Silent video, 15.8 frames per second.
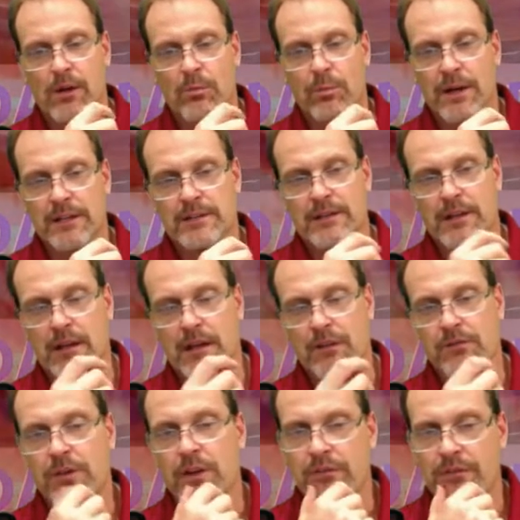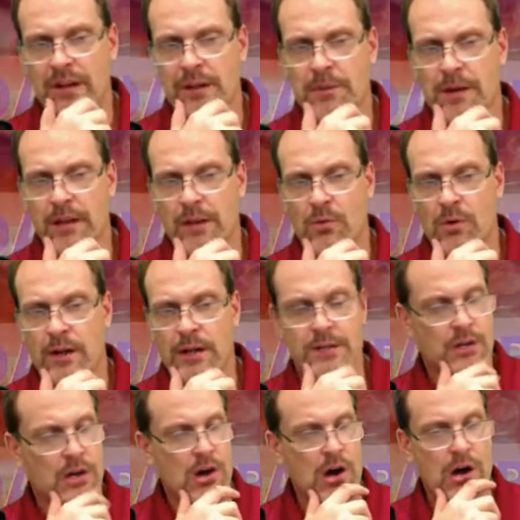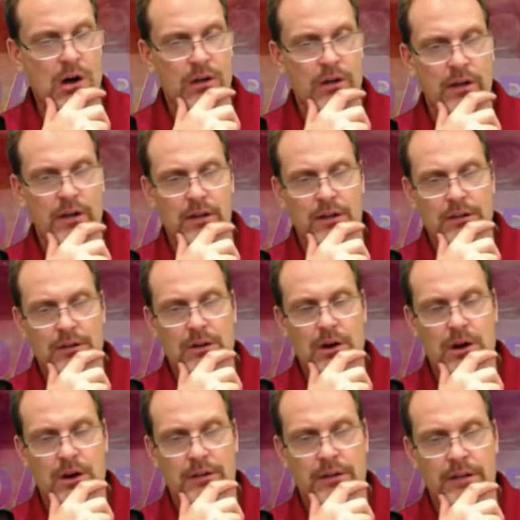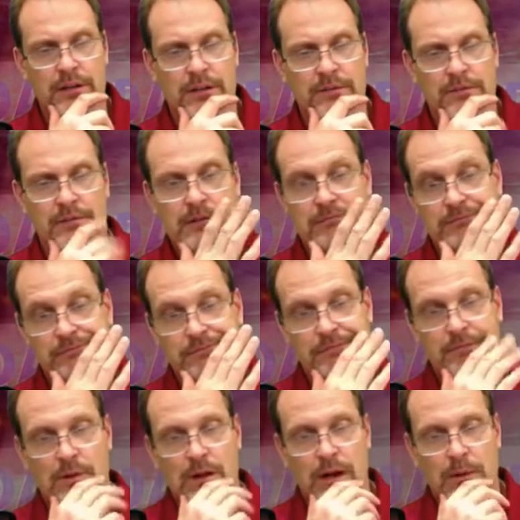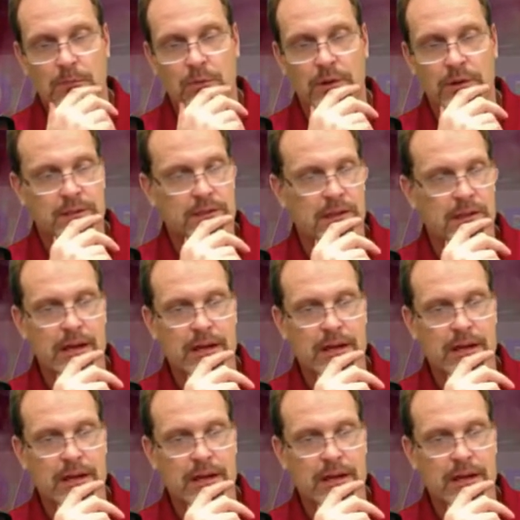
But uh, if you, if anybody wanted to call uh, call in, I'm willing to.